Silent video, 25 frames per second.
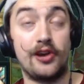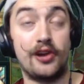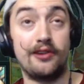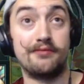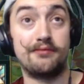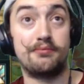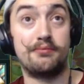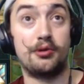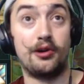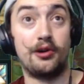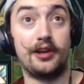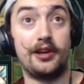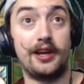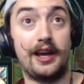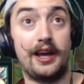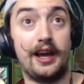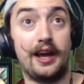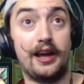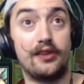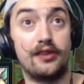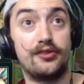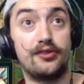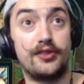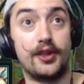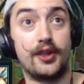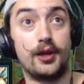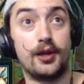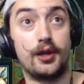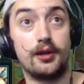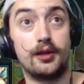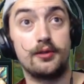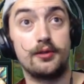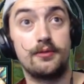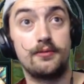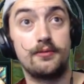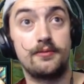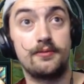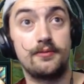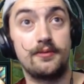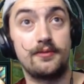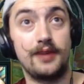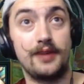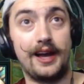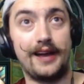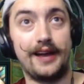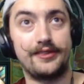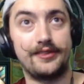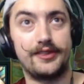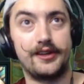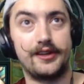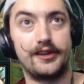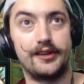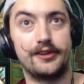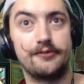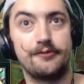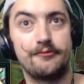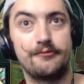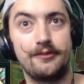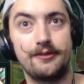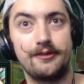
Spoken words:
output at the